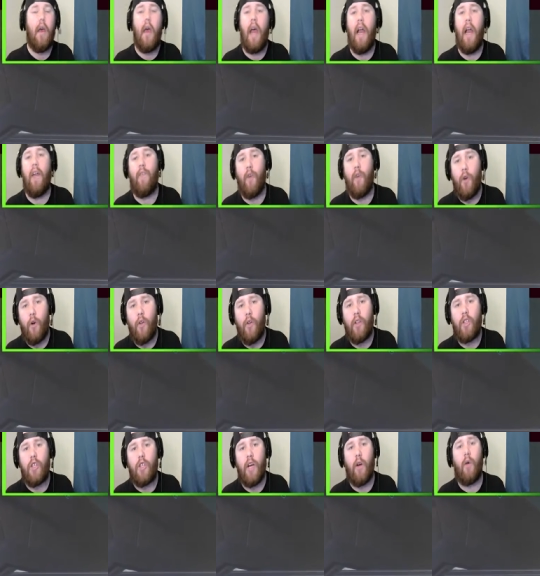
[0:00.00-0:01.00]
And if you're new to the
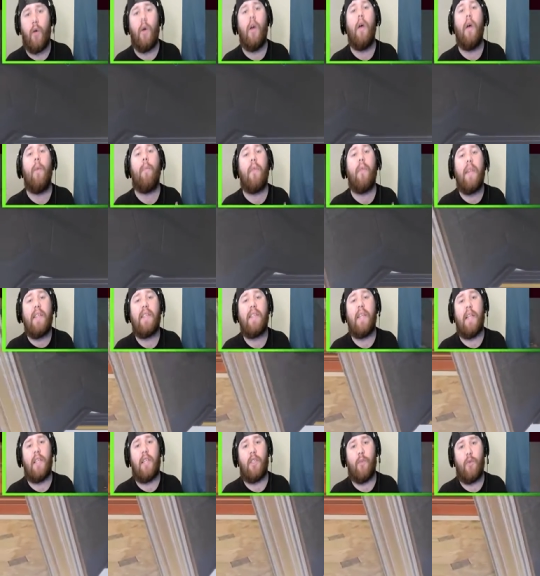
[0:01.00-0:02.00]
channel, please hit
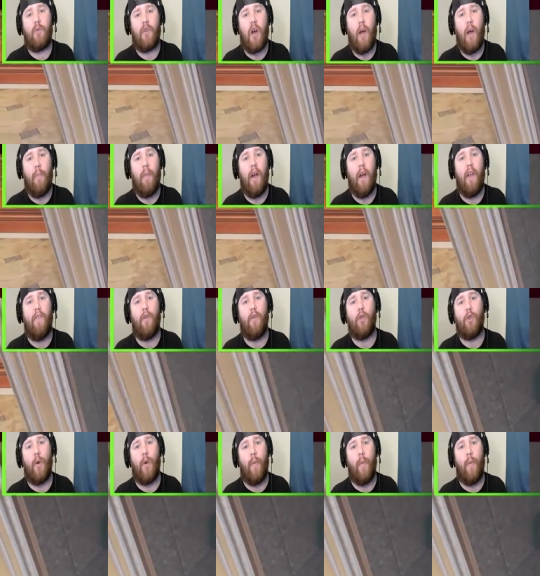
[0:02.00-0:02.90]
that subscribe button if you enjoy